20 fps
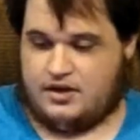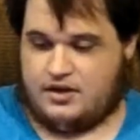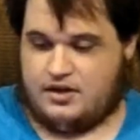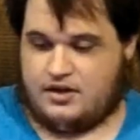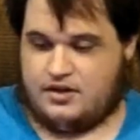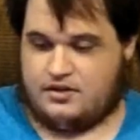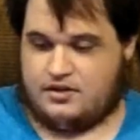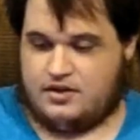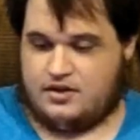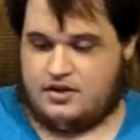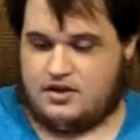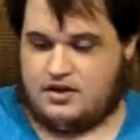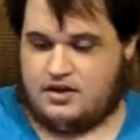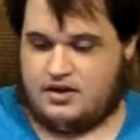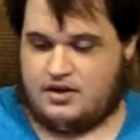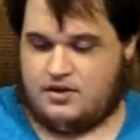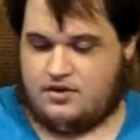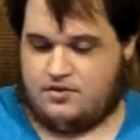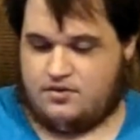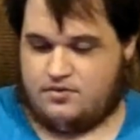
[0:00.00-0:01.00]
I like
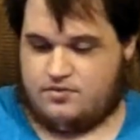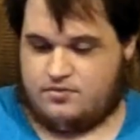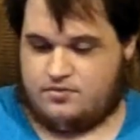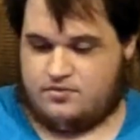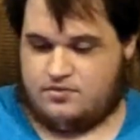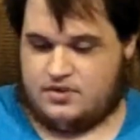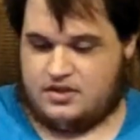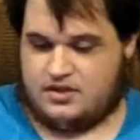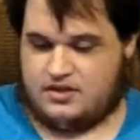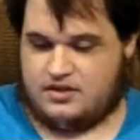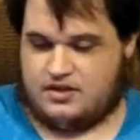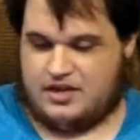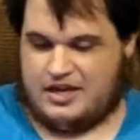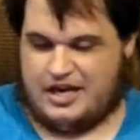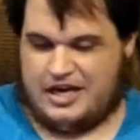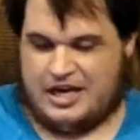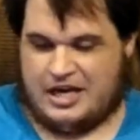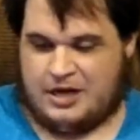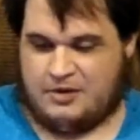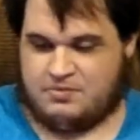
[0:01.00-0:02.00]
how the
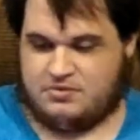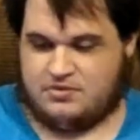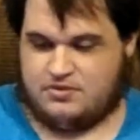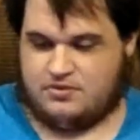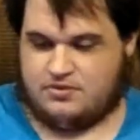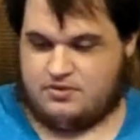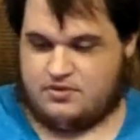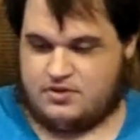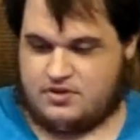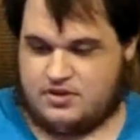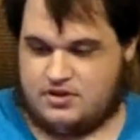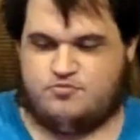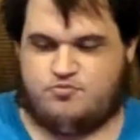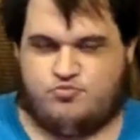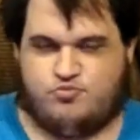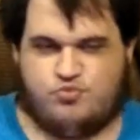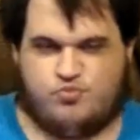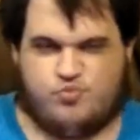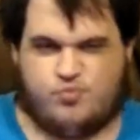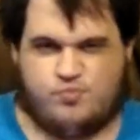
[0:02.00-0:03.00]
apps look
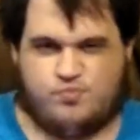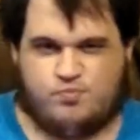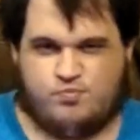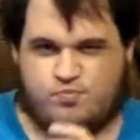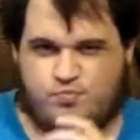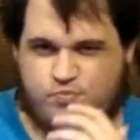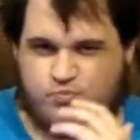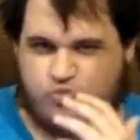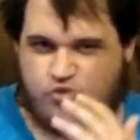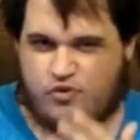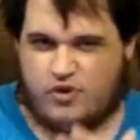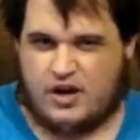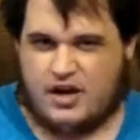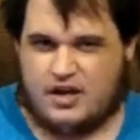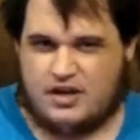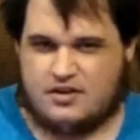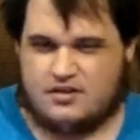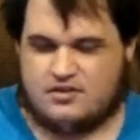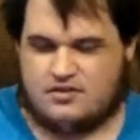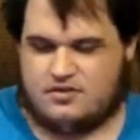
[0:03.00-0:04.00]

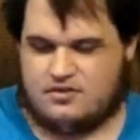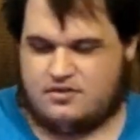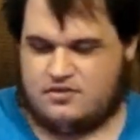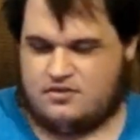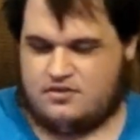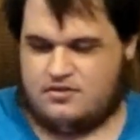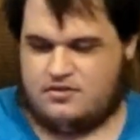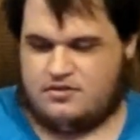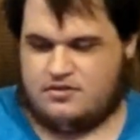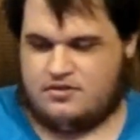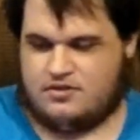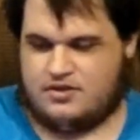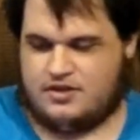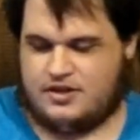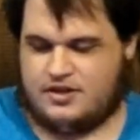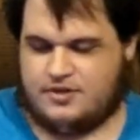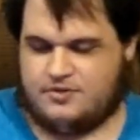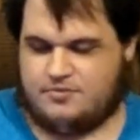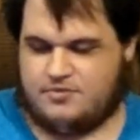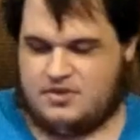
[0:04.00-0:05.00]
bright.
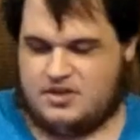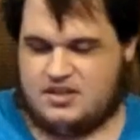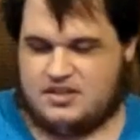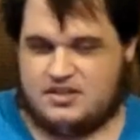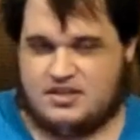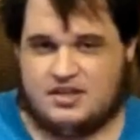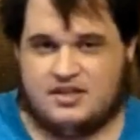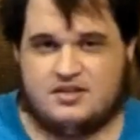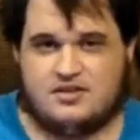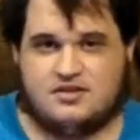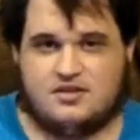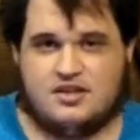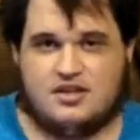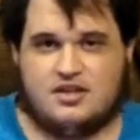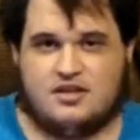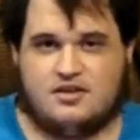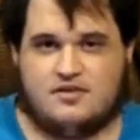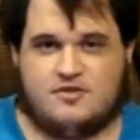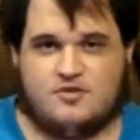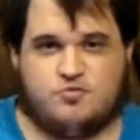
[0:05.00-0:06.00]
The
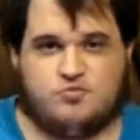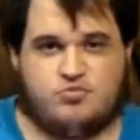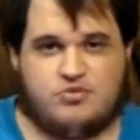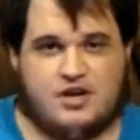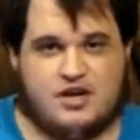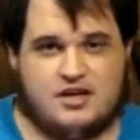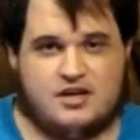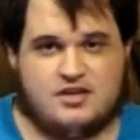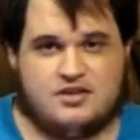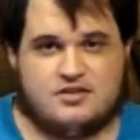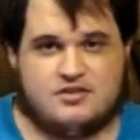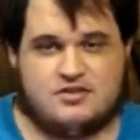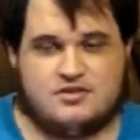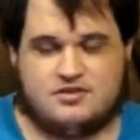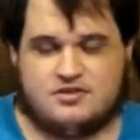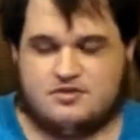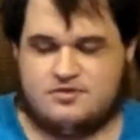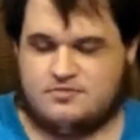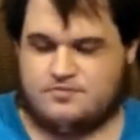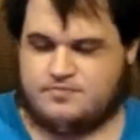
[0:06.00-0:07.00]
intensity of the
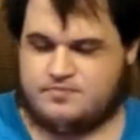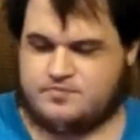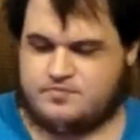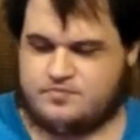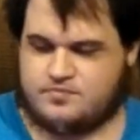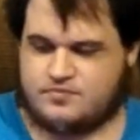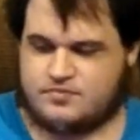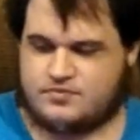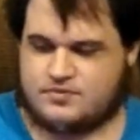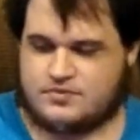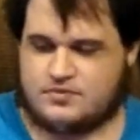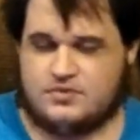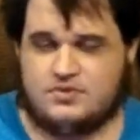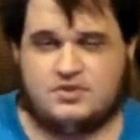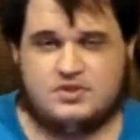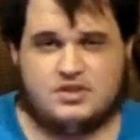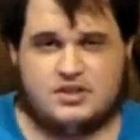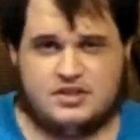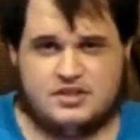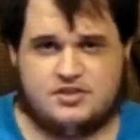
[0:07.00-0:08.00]
brightness
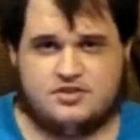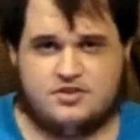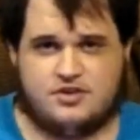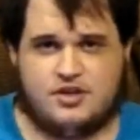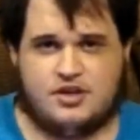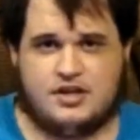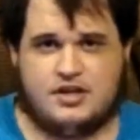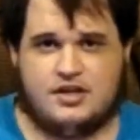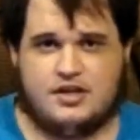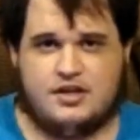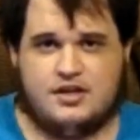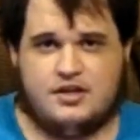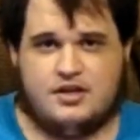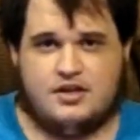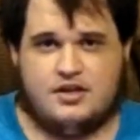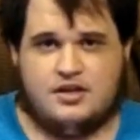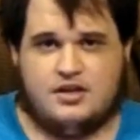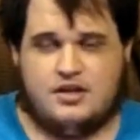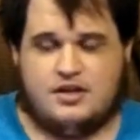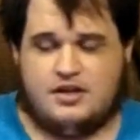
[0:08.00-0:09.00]
is good.
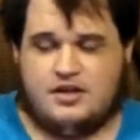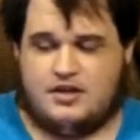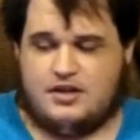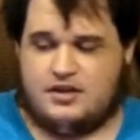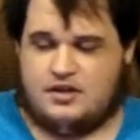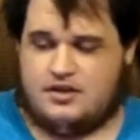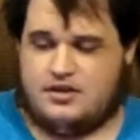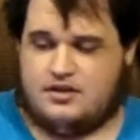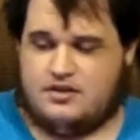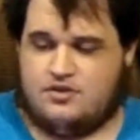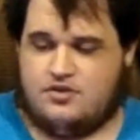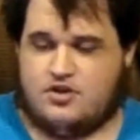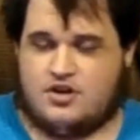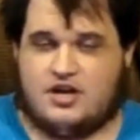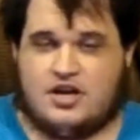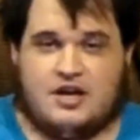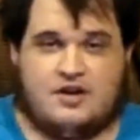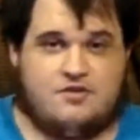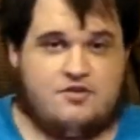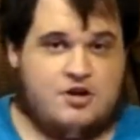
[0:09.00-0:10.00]
You can
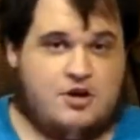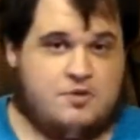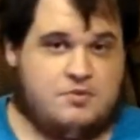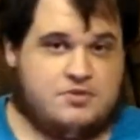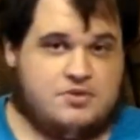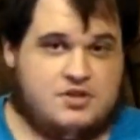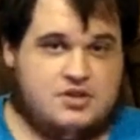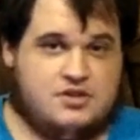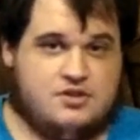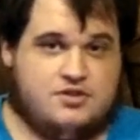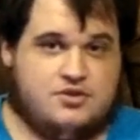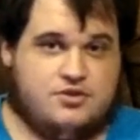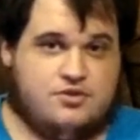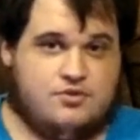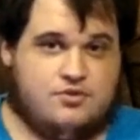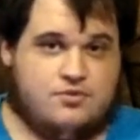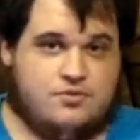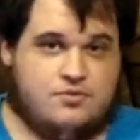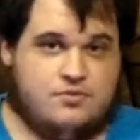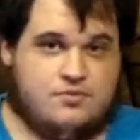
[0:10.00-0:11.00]
have the option
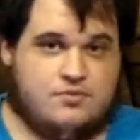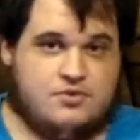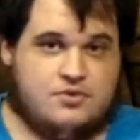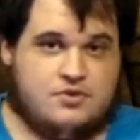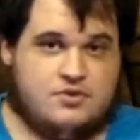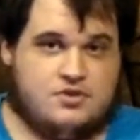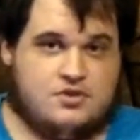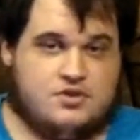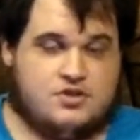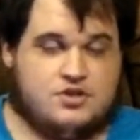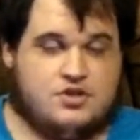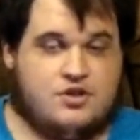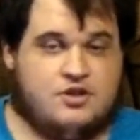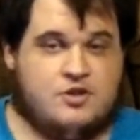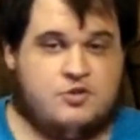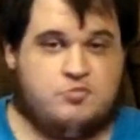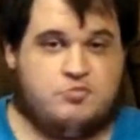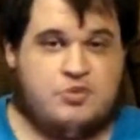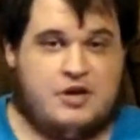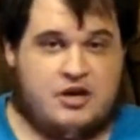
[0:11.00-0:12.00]
to show
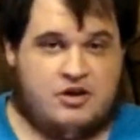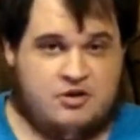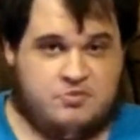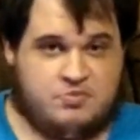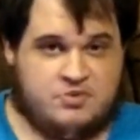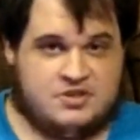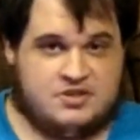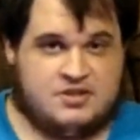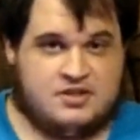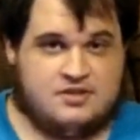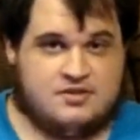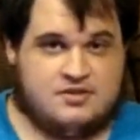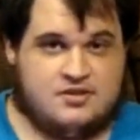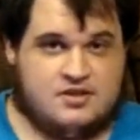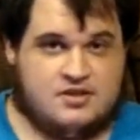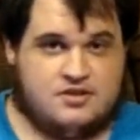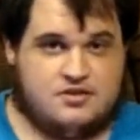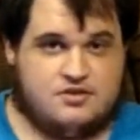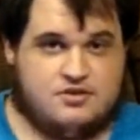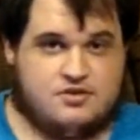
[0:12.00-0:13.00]
the battery
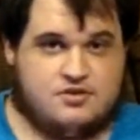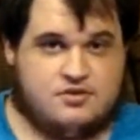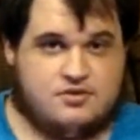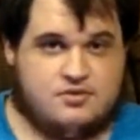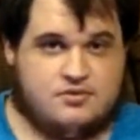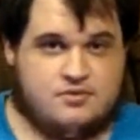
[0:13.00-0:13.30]
percentage,